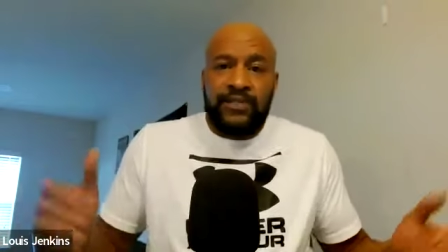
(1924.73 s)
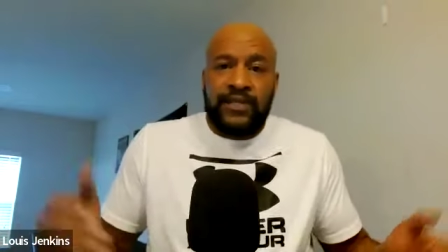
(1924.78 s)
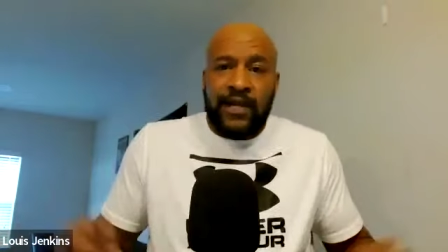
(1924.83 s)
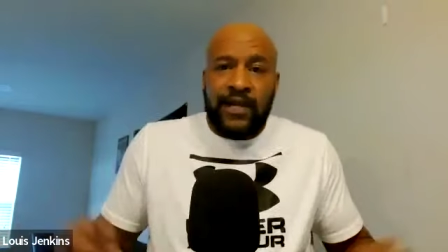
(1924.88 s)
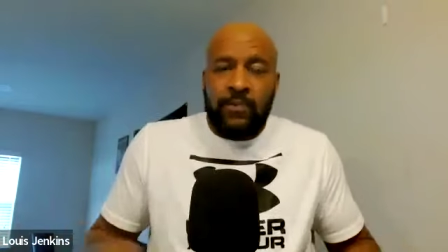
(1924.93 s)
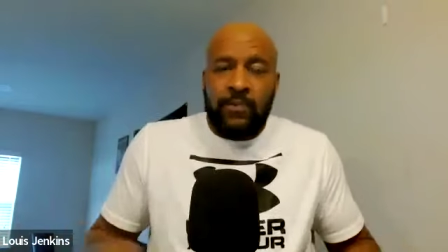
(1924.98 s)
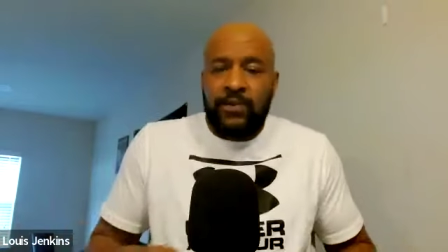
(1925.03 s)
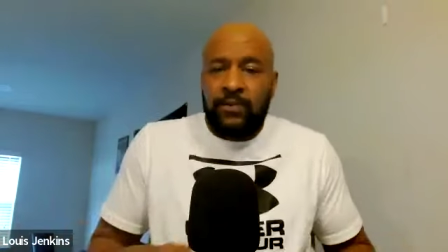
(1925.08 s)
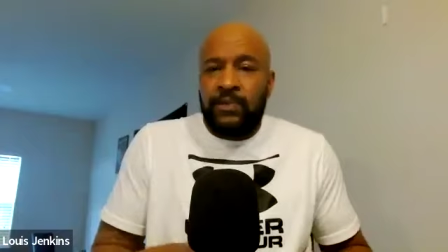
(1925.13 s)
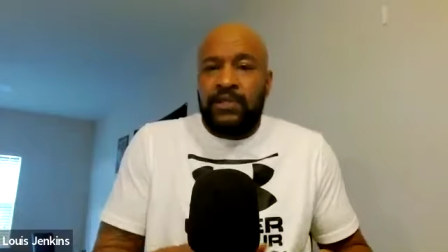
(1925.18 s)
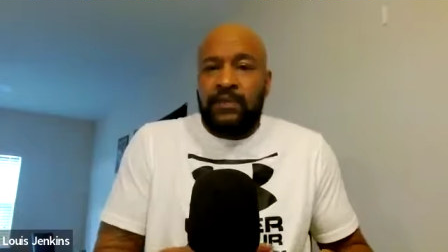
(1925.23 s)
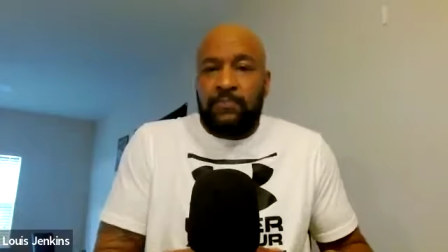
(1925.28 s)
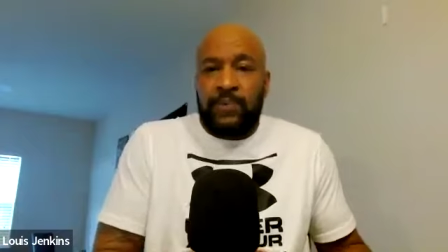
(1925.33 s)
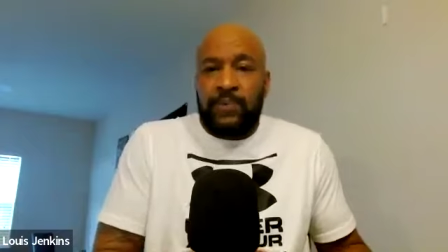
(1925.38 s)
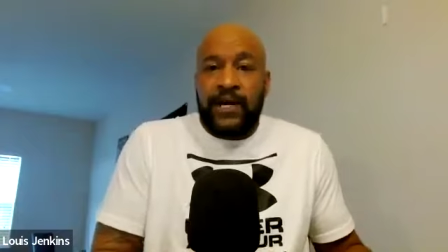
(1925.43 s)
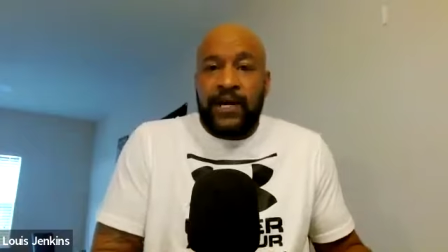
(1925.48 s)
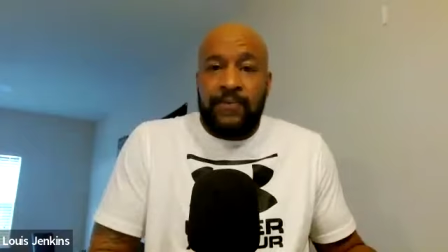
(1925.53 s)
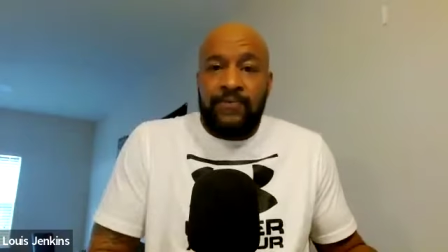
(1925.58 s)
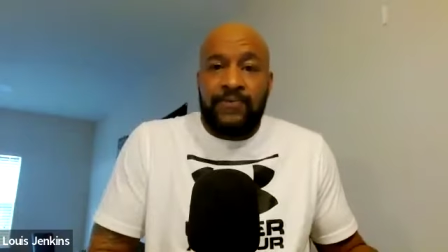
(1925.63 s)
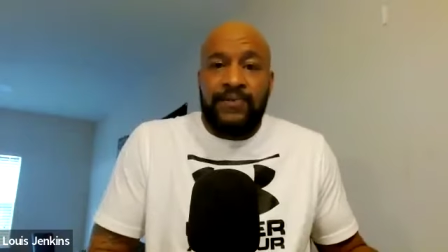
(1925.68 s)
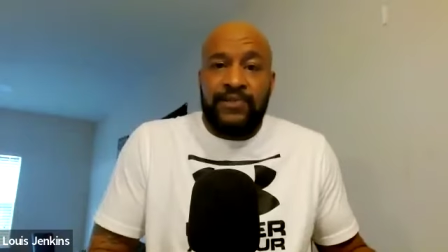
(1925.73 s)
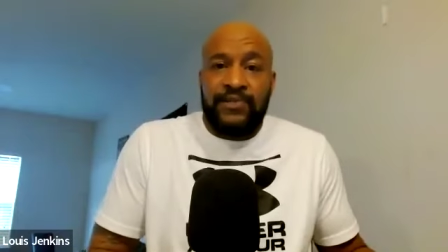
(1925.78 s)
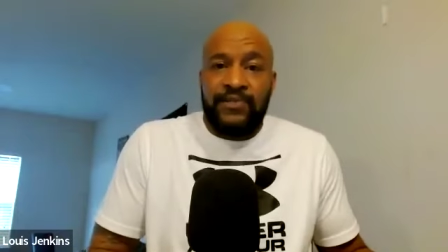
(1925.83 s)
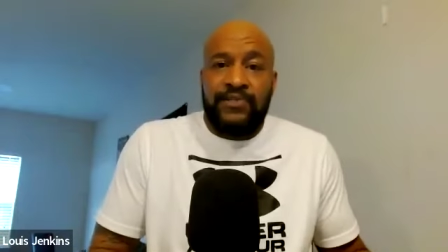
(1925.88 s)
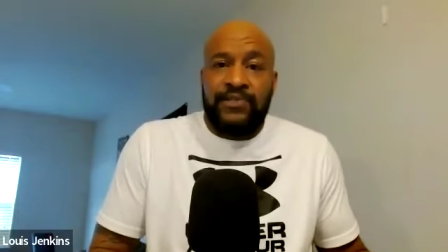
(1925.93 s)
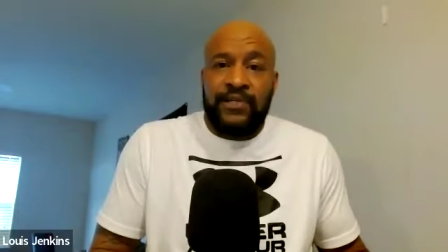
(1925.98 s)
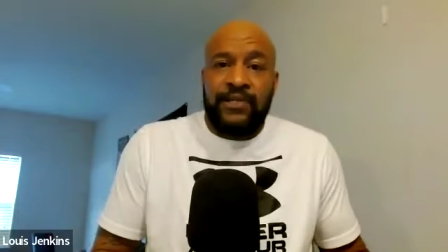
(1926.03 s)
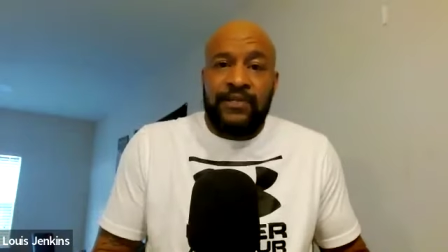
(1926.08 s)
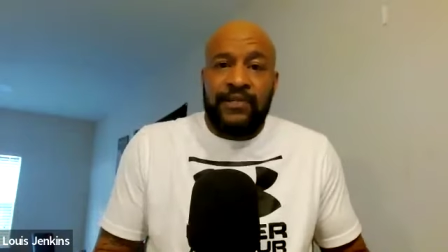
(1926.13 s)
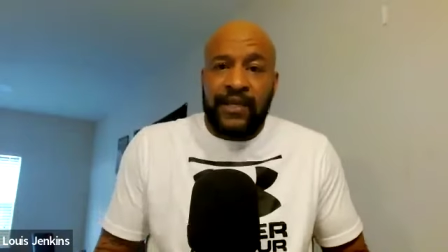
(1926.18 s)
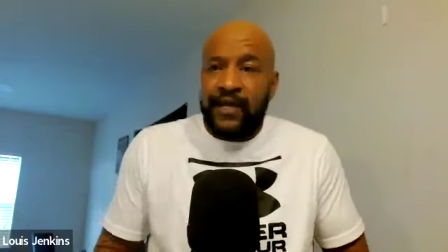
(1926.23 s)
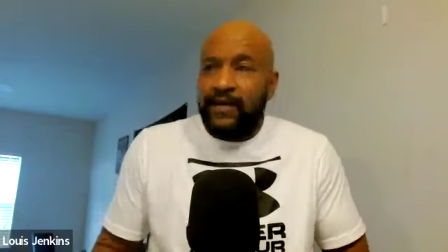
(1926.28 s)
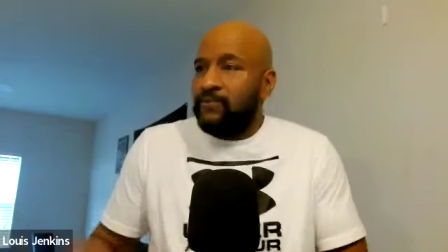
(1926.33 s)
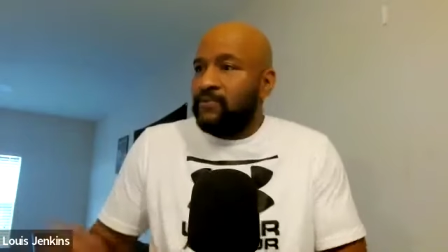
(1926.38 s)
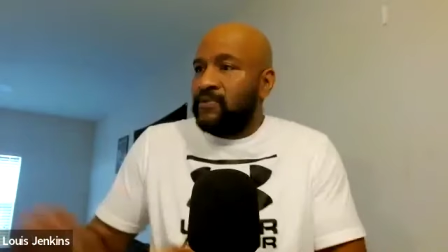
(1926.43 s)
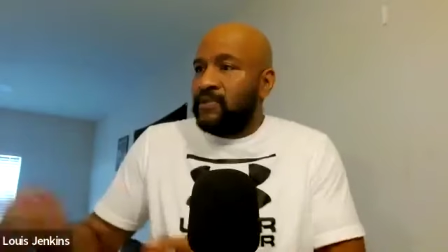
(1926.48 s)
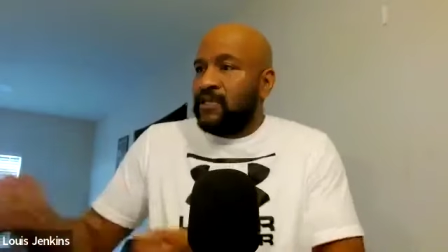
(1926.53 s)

like with, with the pamphlet and shit, like